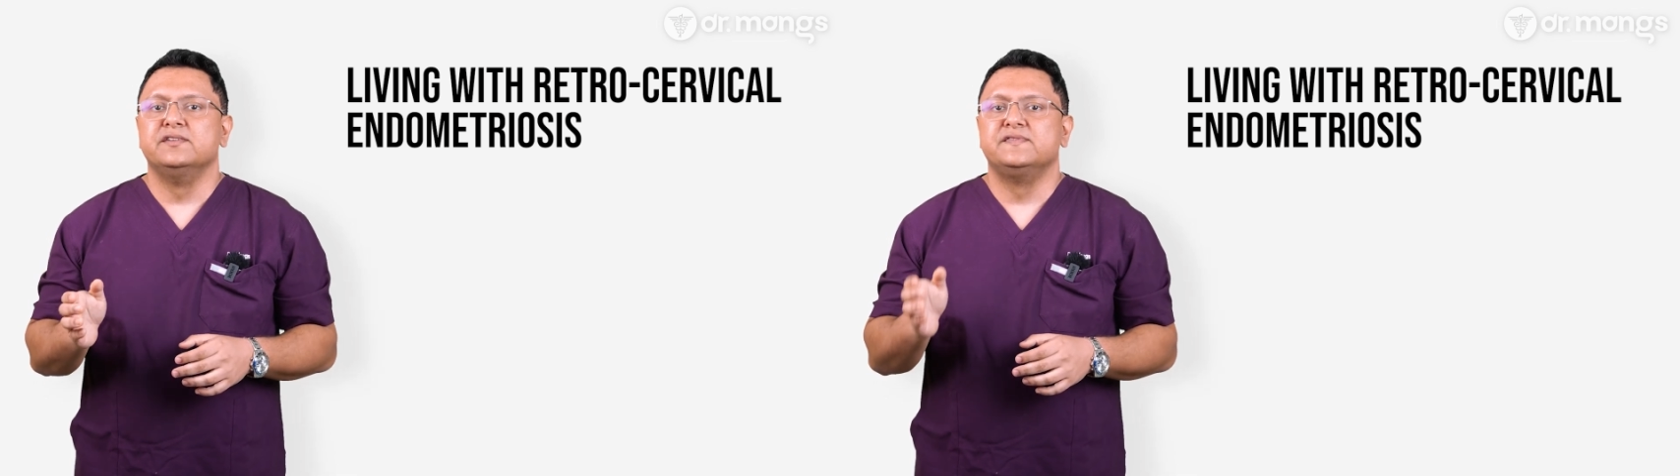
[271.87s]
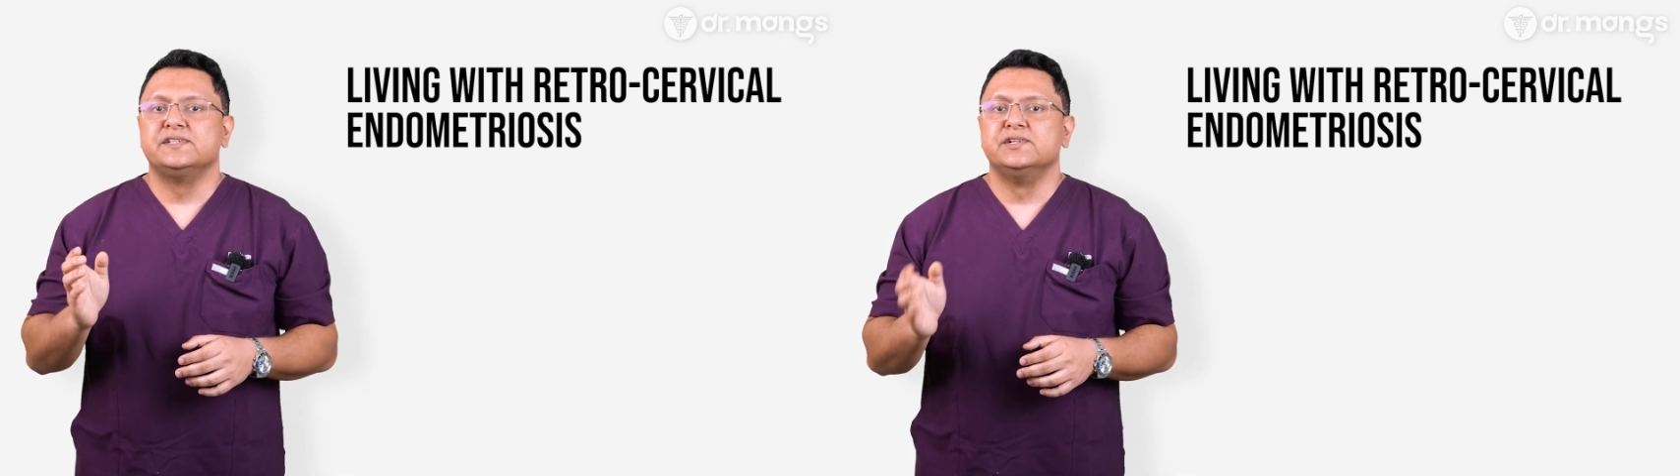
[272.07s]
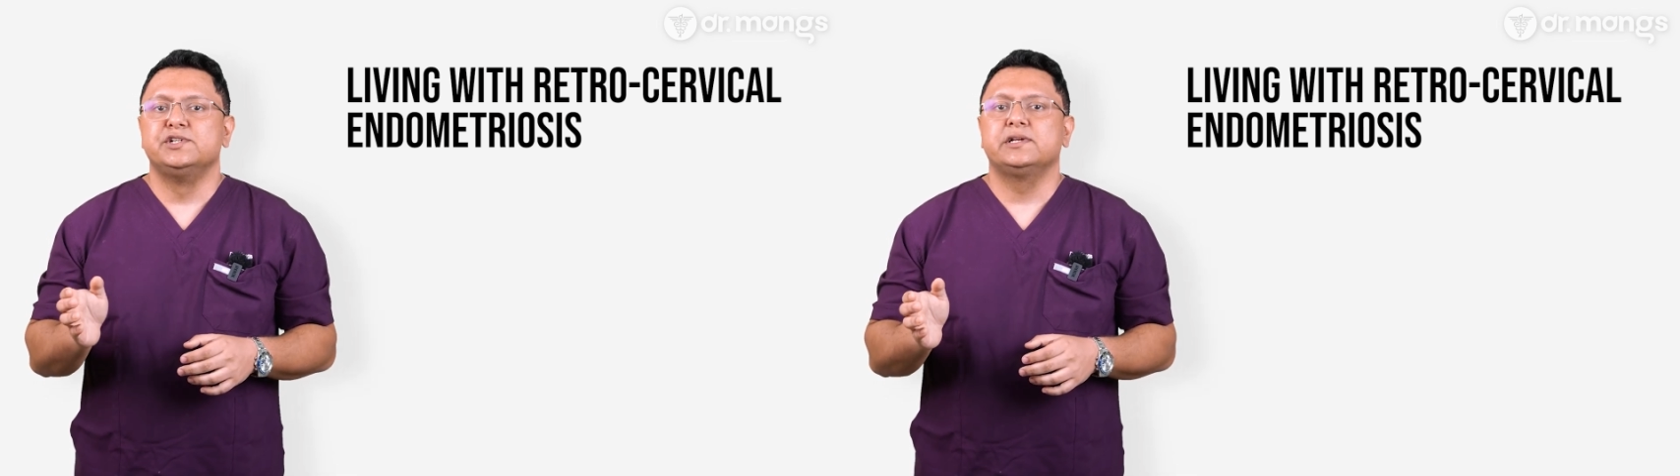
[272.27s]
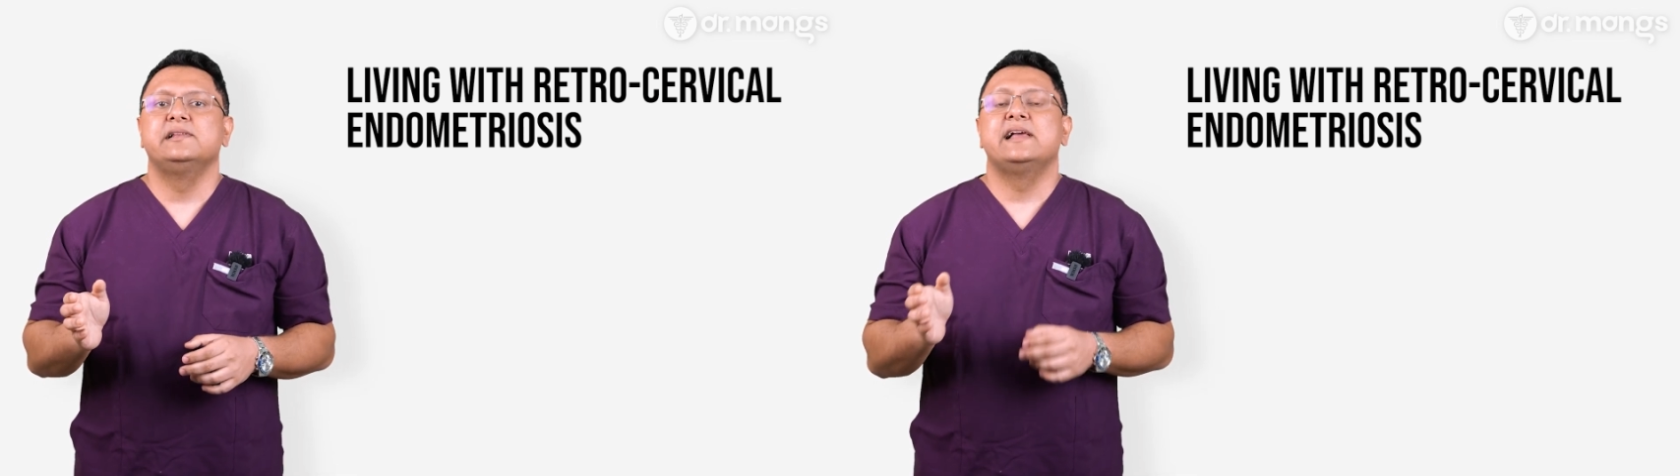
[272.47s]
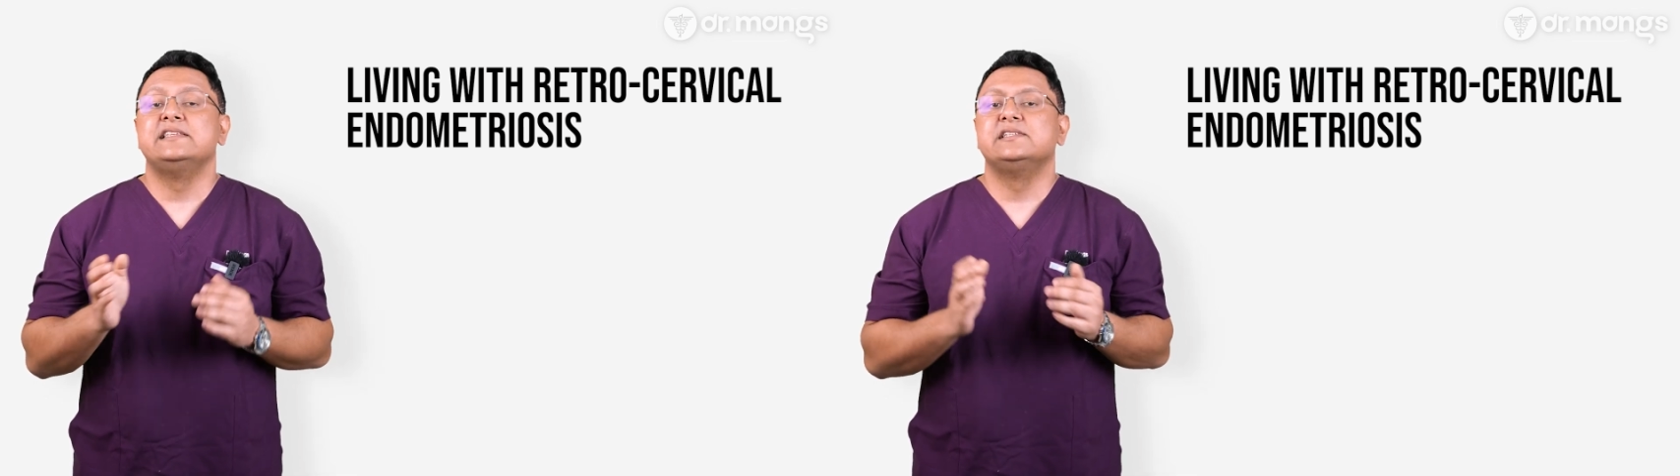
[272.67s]
of
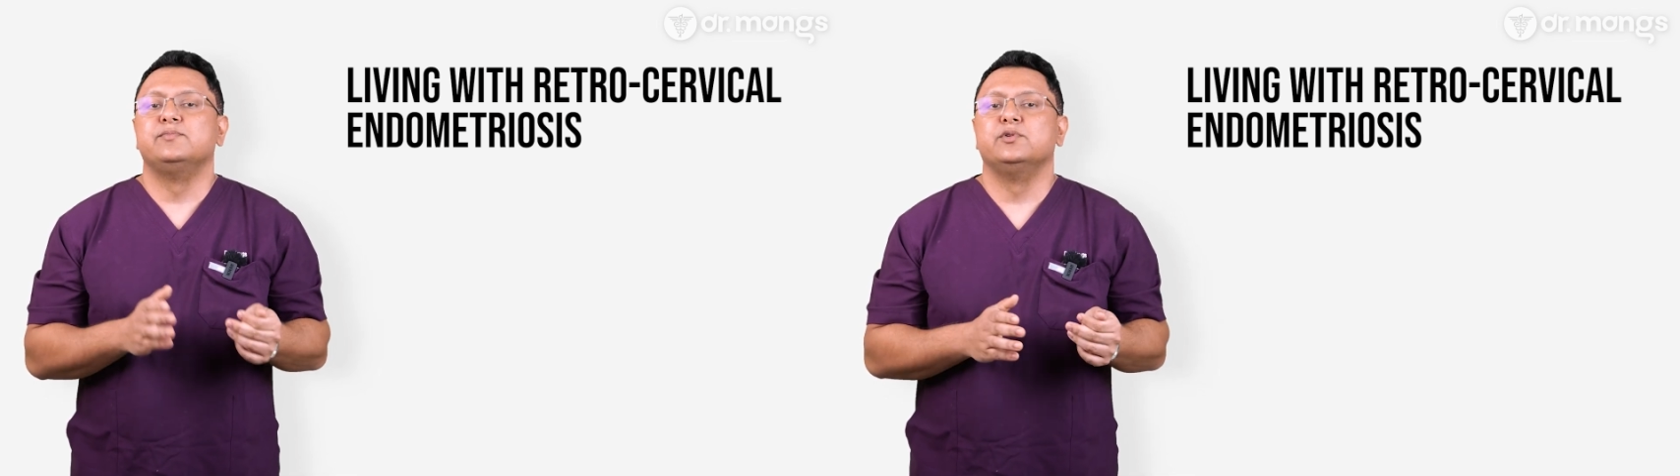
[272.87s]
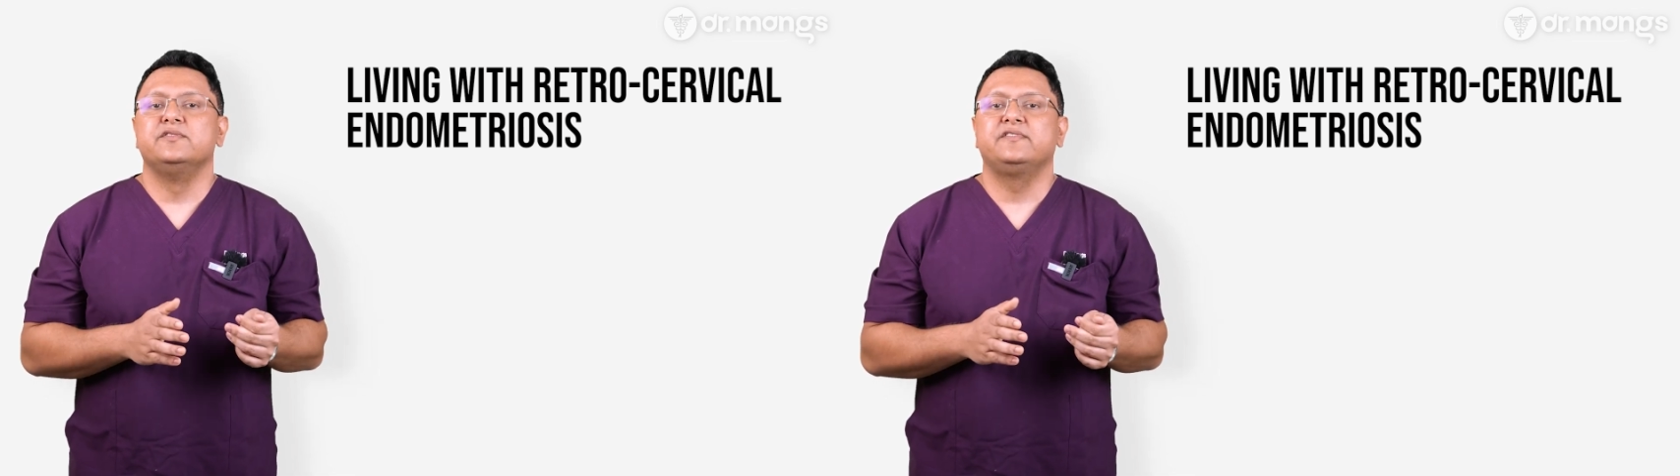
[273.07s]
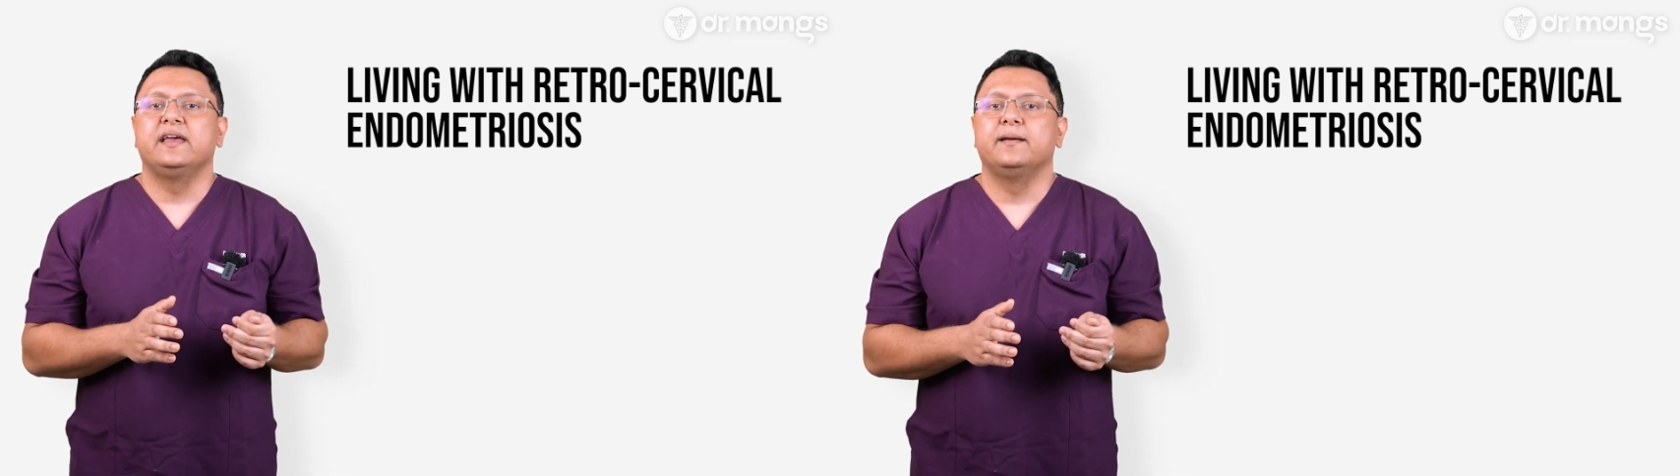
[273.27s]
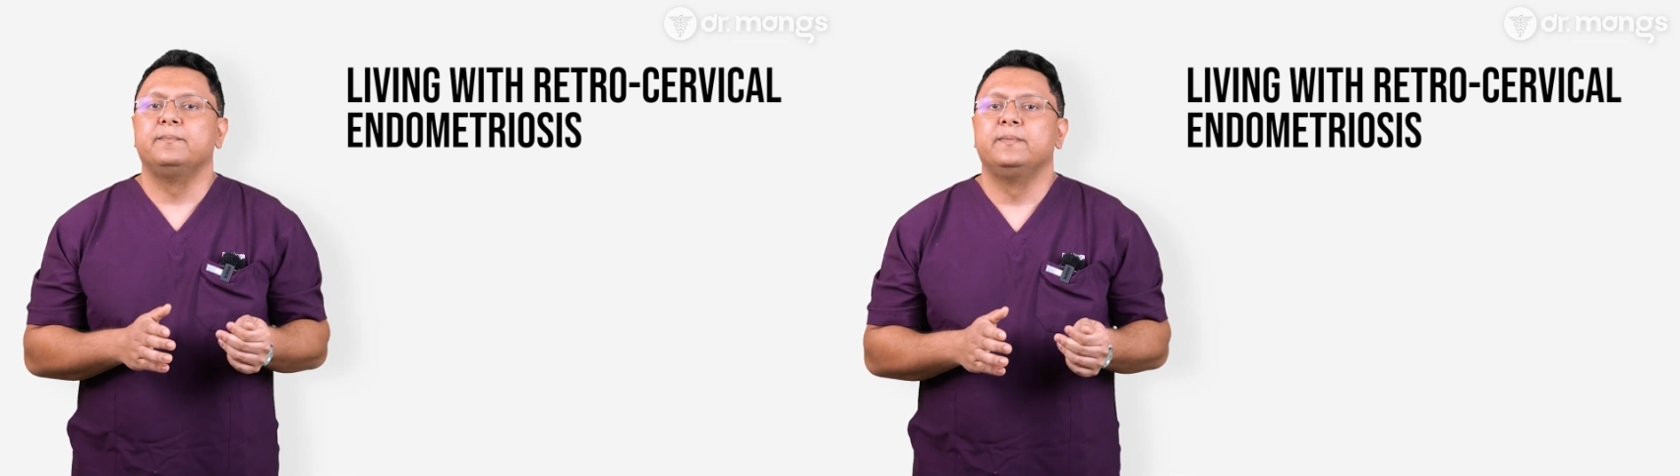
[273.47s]
surgical and supportive care.